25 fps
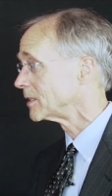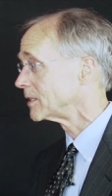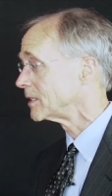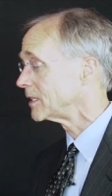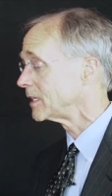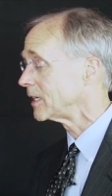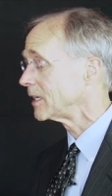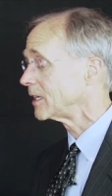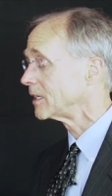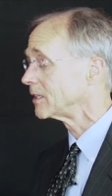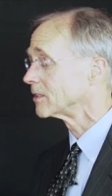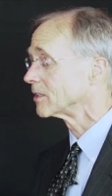the
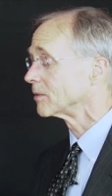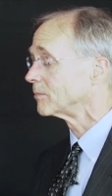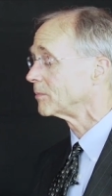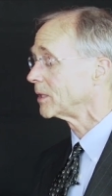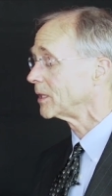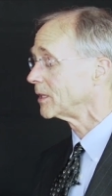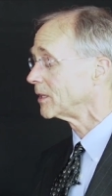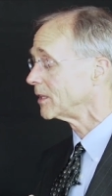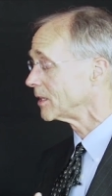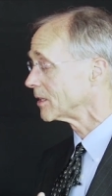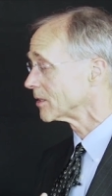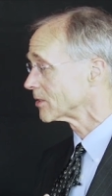dean to
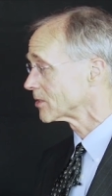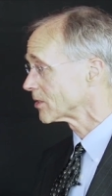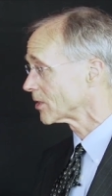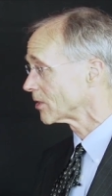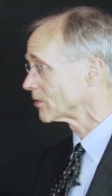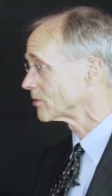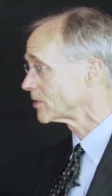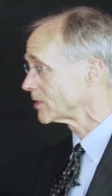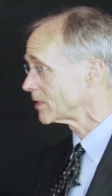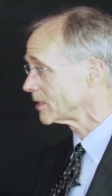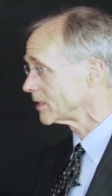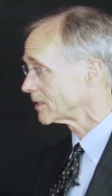be the
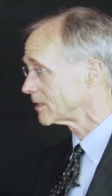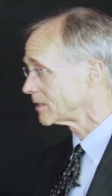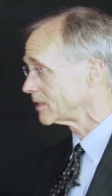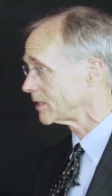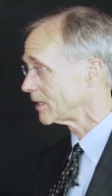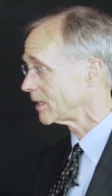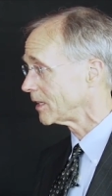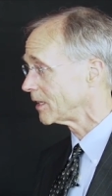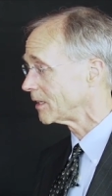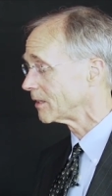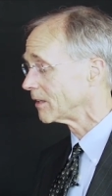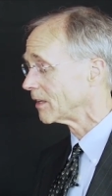associate
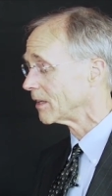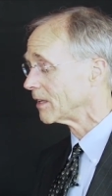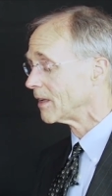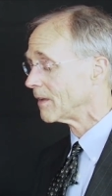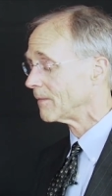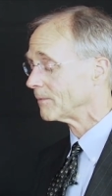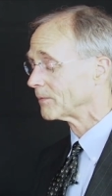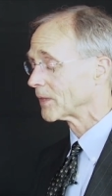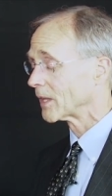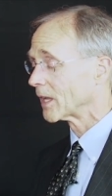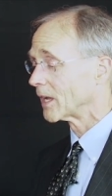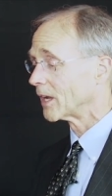dean
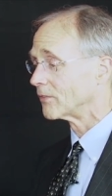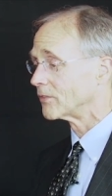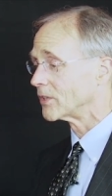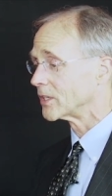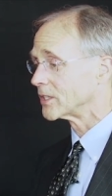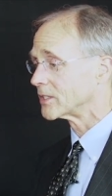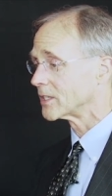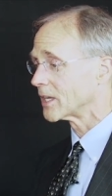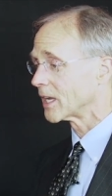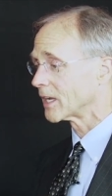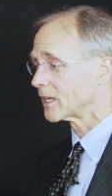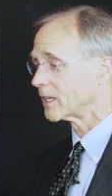of
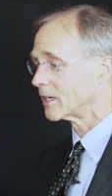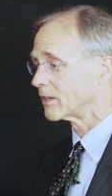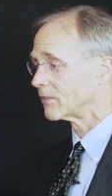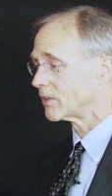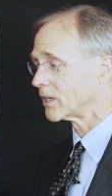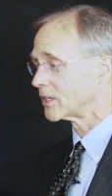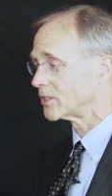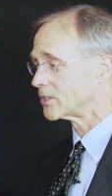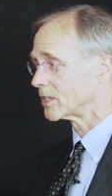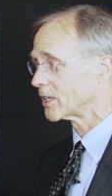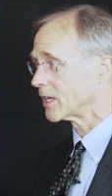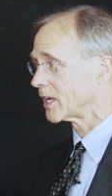
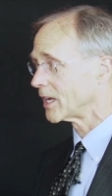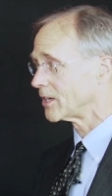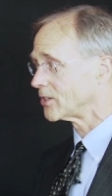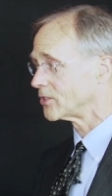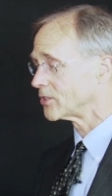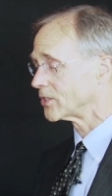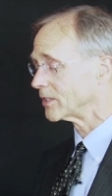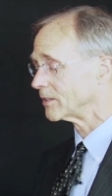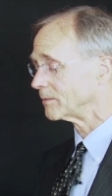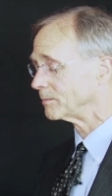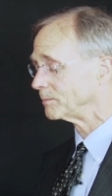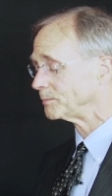executive
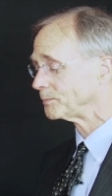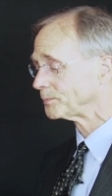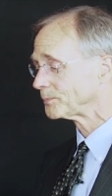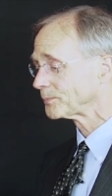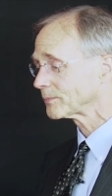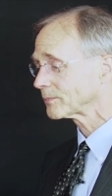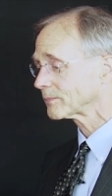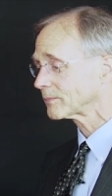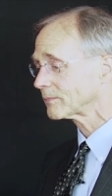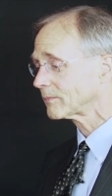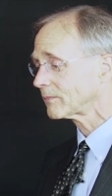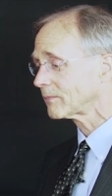education.
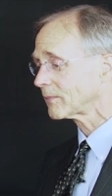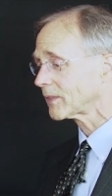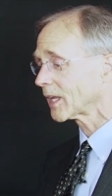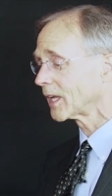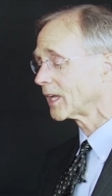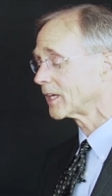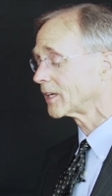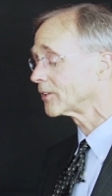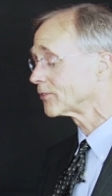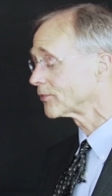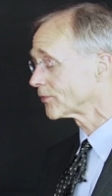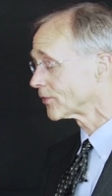
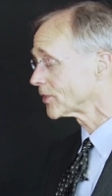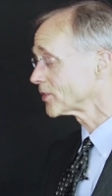And at